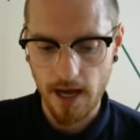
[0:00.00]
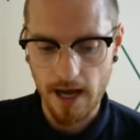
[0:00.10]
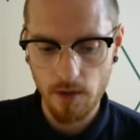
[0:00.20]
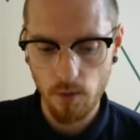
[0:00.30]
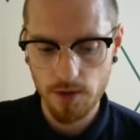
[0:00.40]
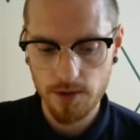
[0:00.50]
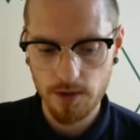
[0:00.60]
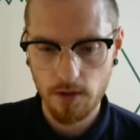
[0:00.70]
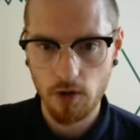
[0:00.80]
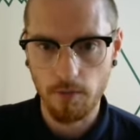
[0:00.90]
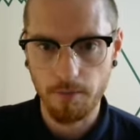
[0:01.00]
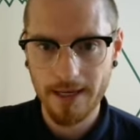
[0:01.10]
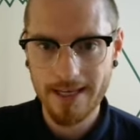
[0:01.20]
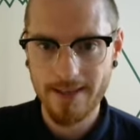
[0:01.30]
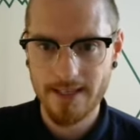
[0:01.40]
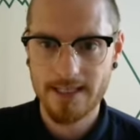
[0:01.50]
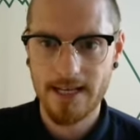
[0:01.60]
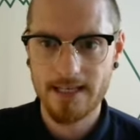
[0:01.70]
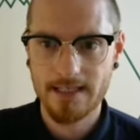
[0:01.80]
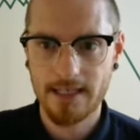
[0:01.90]
I would complete this
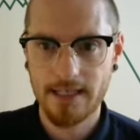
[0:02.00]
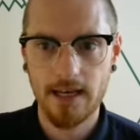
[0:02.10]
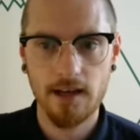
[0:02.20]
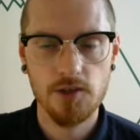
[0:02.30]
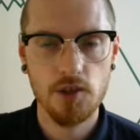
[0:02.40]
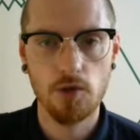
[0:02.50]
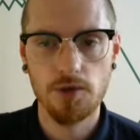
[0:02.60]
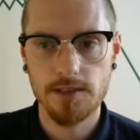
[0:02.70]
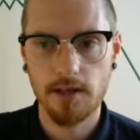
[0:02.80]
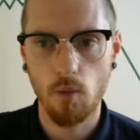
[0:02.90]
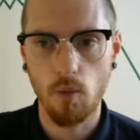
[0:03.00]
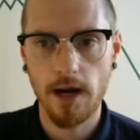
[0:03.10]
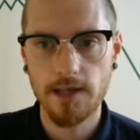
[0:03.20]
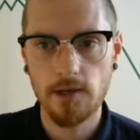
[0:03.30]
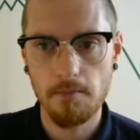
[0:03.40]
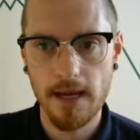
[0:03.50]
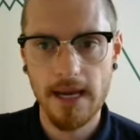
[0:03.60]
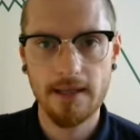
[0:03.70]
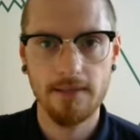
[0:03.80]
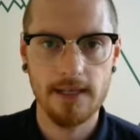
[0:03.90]
task here so you understand why you
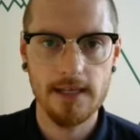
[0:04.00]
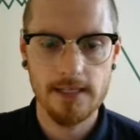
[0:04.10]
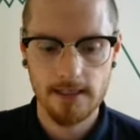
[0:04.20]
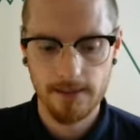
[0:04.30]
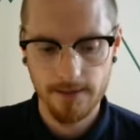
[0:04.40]
made these.